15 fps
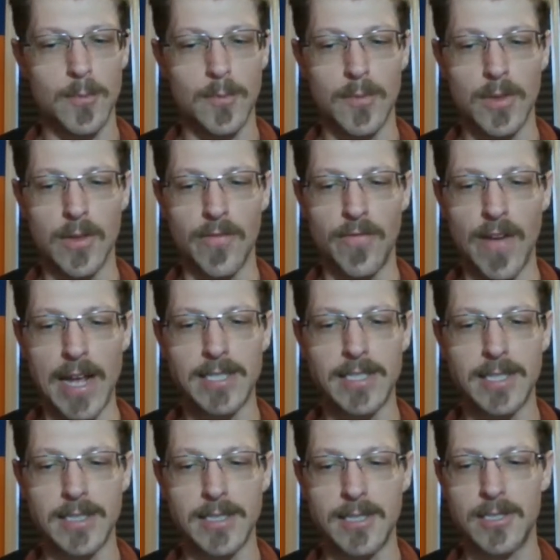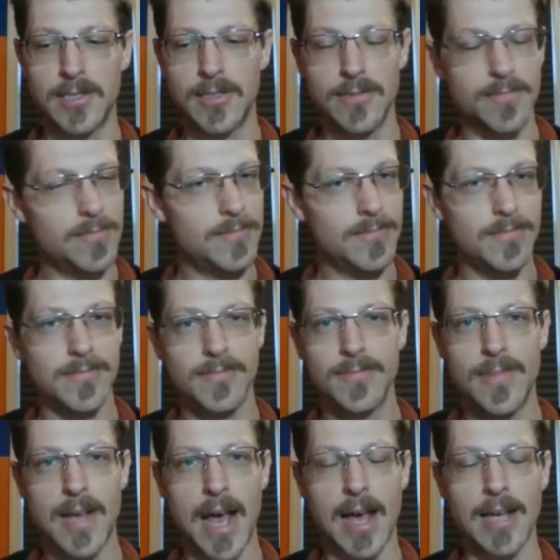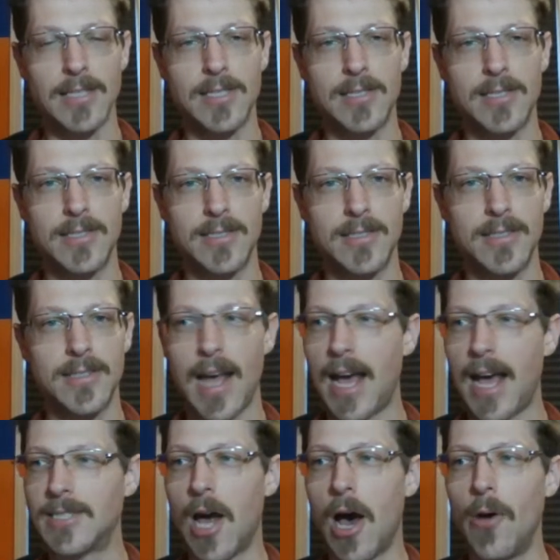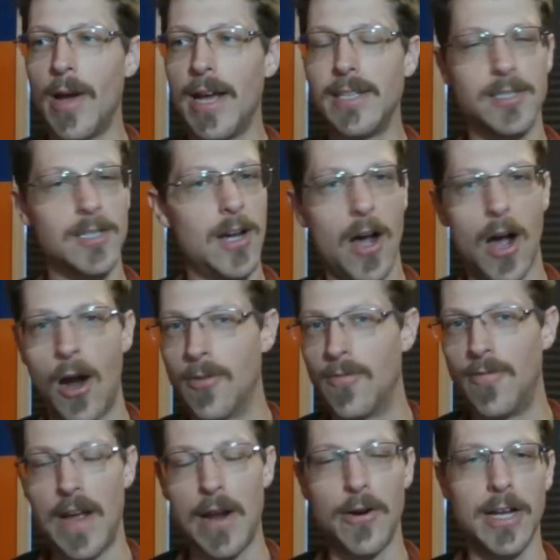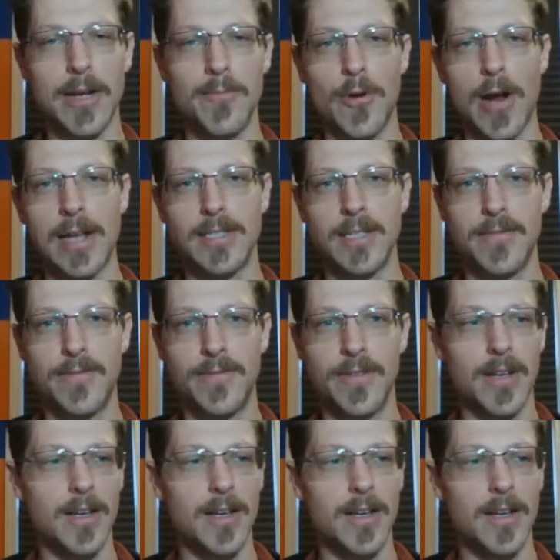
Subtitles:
the vases, as always, are very impressive.